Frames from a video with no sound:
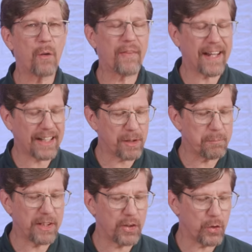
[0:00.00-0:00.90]
that can
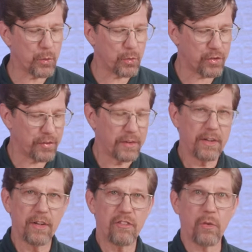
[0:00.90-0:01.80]
be used
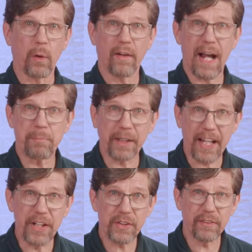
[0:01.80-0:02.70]
for our
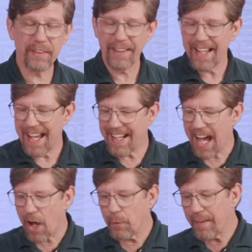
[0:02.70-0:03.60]
application, and
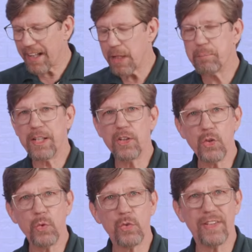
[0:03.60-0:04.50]
how that can be
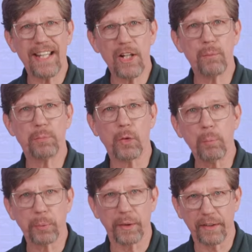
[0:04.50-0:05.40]
used
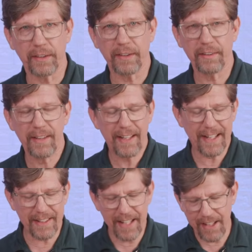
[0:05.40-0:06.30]
inappropriately
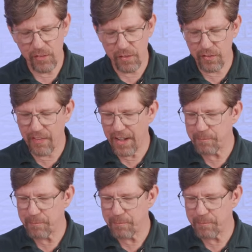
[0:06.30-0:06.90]
in cases that